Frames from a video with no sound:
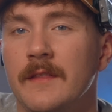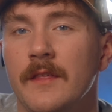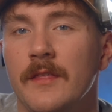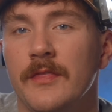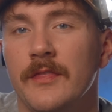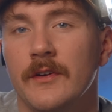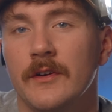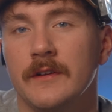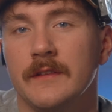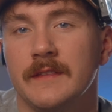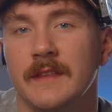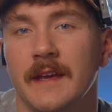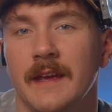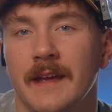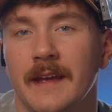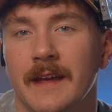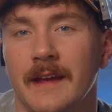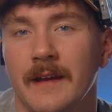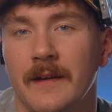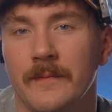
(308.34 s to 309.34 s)
the third
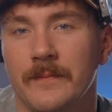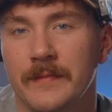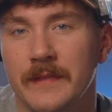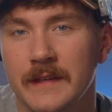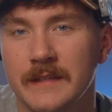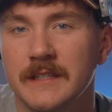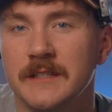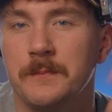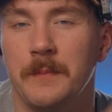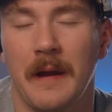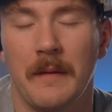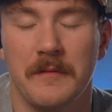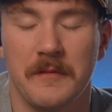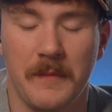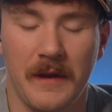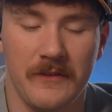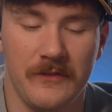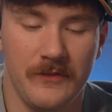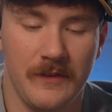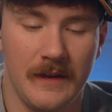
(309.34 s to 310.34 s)
thing, this is probably
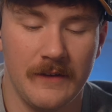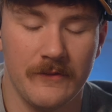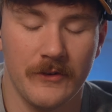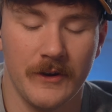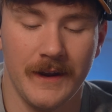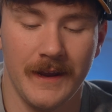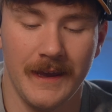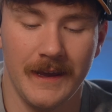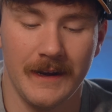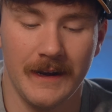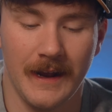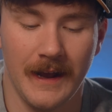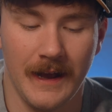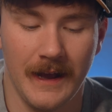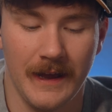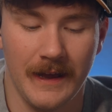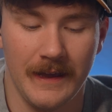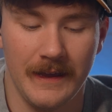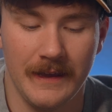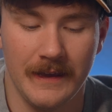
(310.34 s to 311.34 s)
my favorite, and
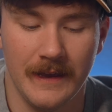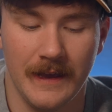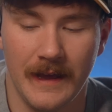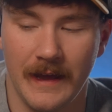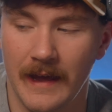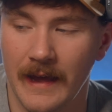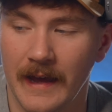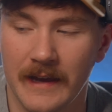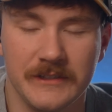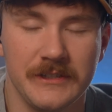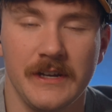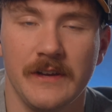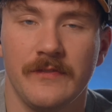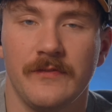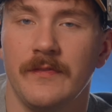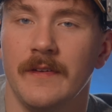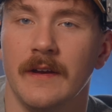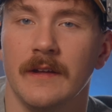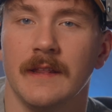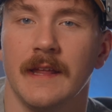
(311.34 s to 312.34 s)
I actually have
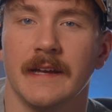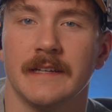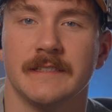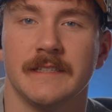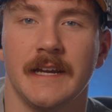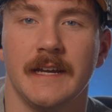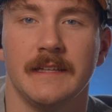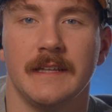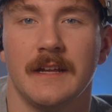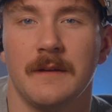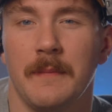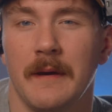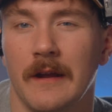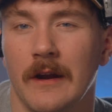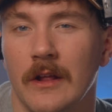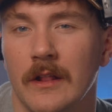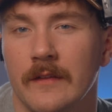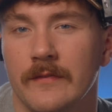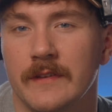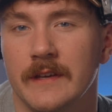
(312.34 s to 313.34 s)
felt like saying that about
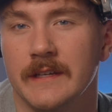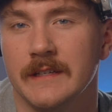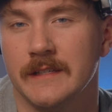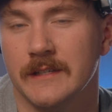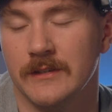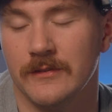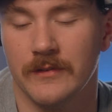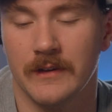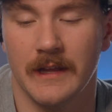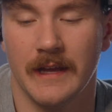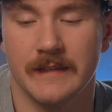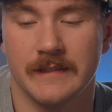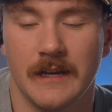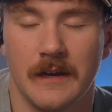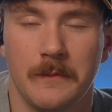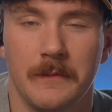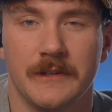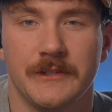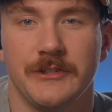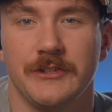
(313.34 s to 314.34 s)
all of these, and you realize how
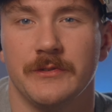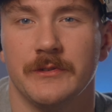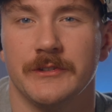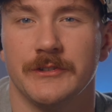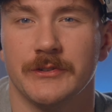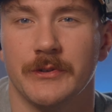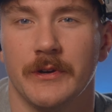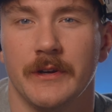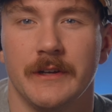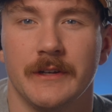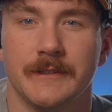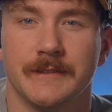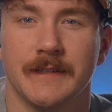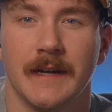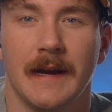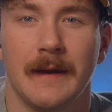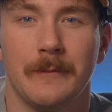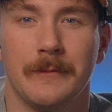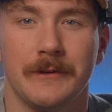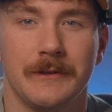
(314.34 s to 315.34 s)
much you enjoy your
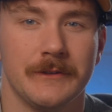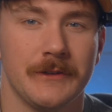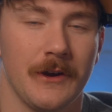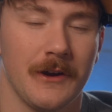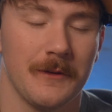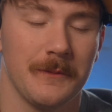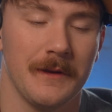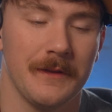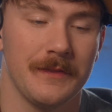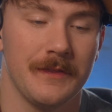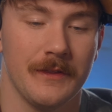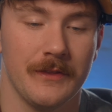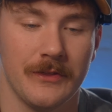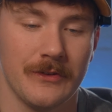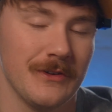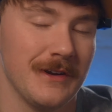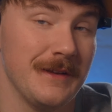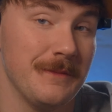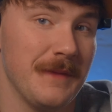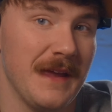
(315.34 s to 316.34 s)
job when you talk about the
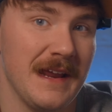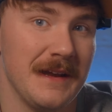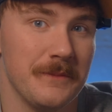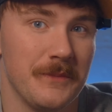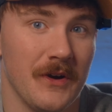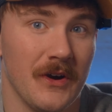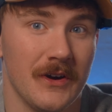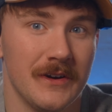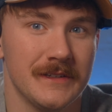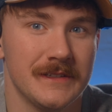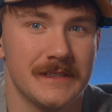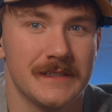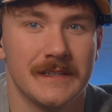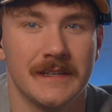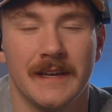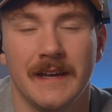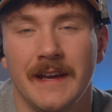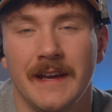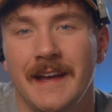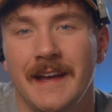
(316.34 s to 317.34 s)
three main parts,
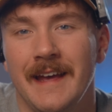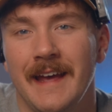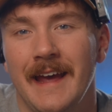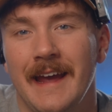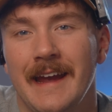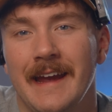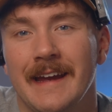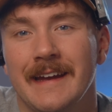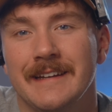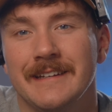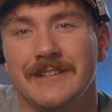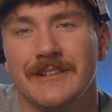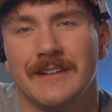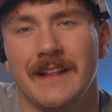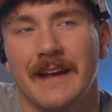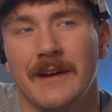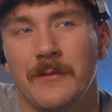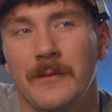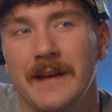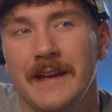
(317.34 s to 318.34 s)
and you're
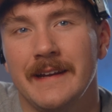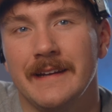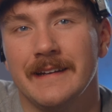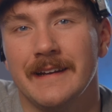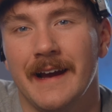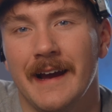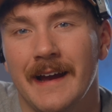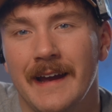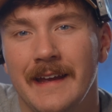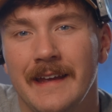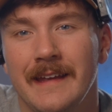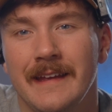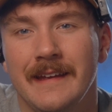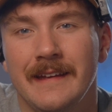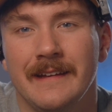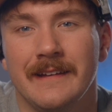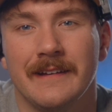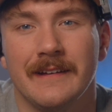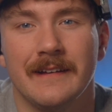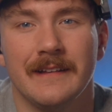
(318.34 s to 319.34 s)
like, wait,
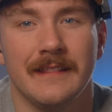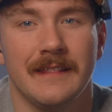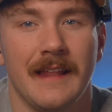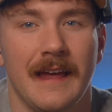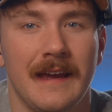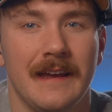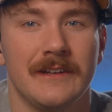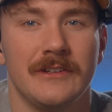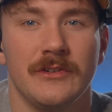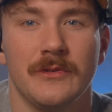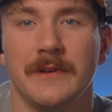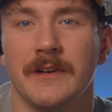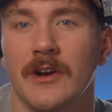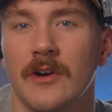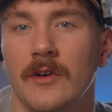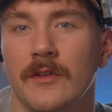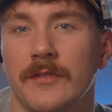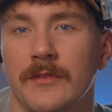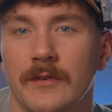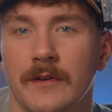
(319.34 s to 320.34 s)
I like doing
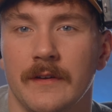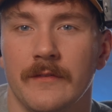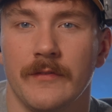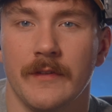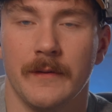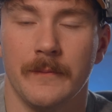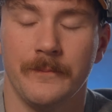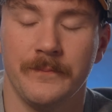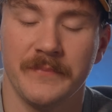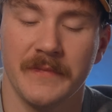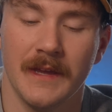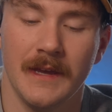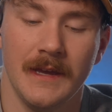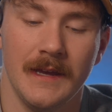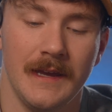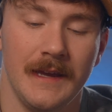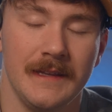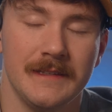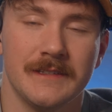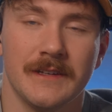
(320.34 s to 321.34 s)
all three of them.
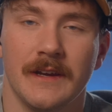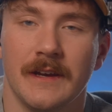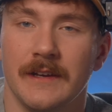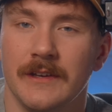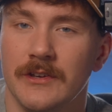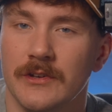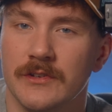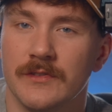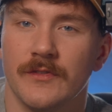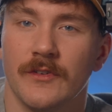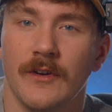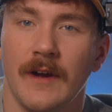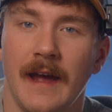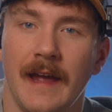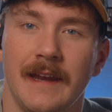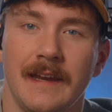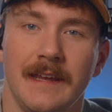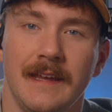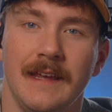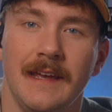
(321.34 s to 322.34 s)
It's a huge
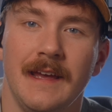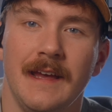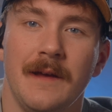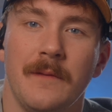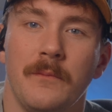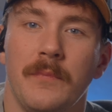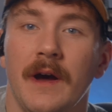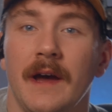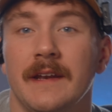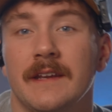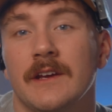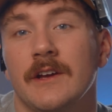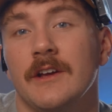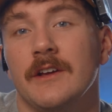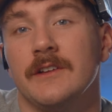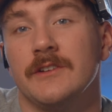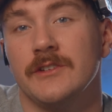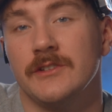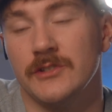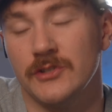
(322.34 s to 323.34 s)
variety, but
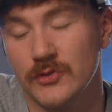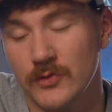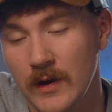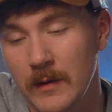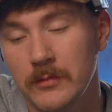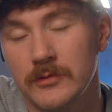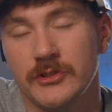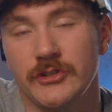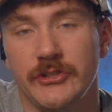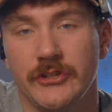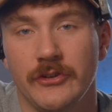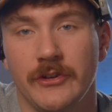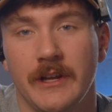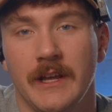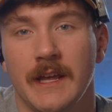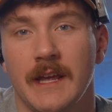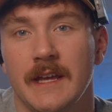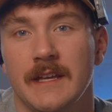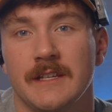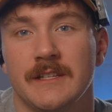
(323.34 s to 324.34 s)

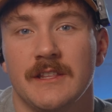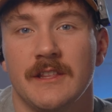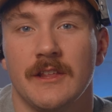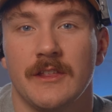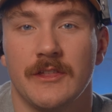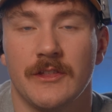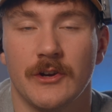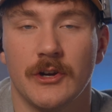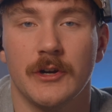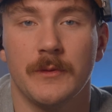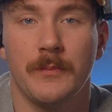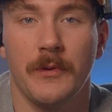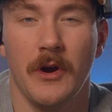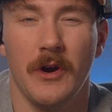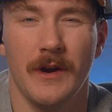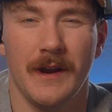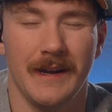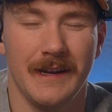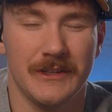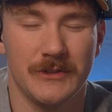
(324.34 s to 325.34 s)
troubleshooting is the third
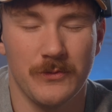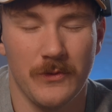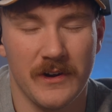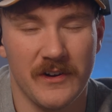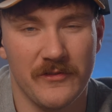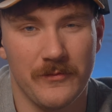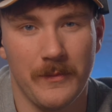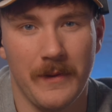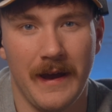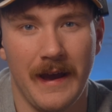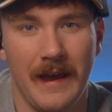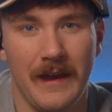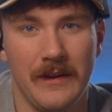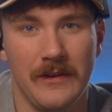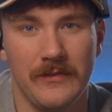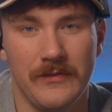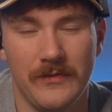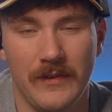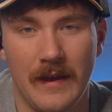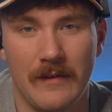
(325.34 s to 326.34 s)
part, and it's one of my
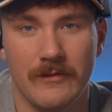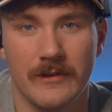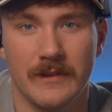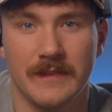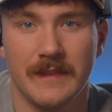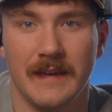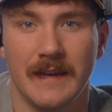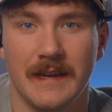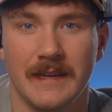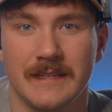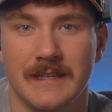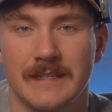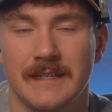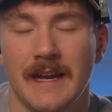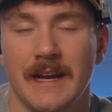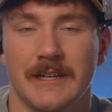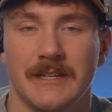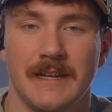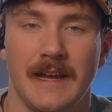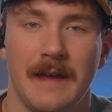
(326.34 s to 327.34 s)
favorite things. It's
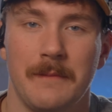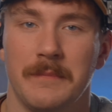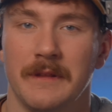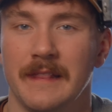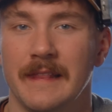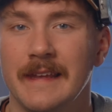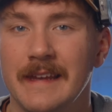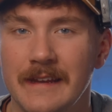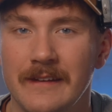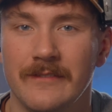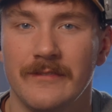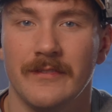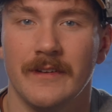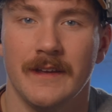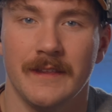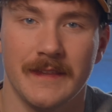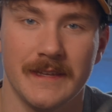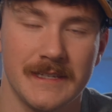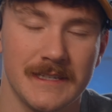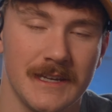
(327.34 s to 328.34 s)
actually, I believe,
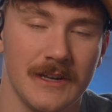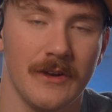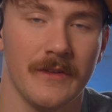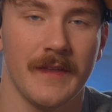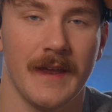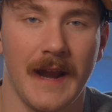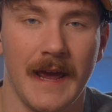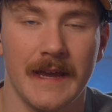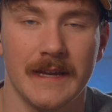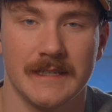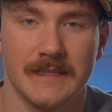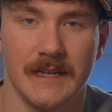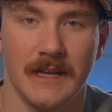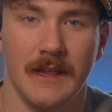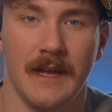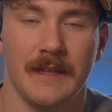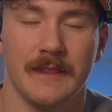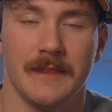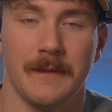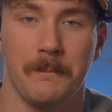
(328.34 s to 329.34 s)
the skill that I excel
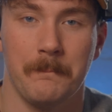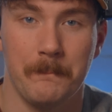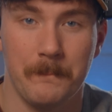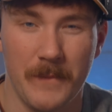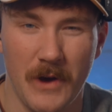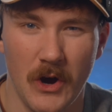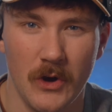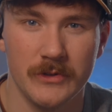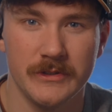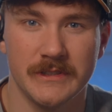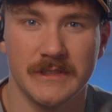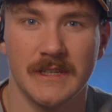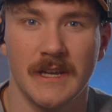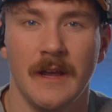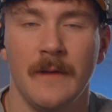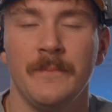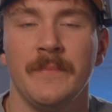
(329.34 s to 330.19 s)
at the most,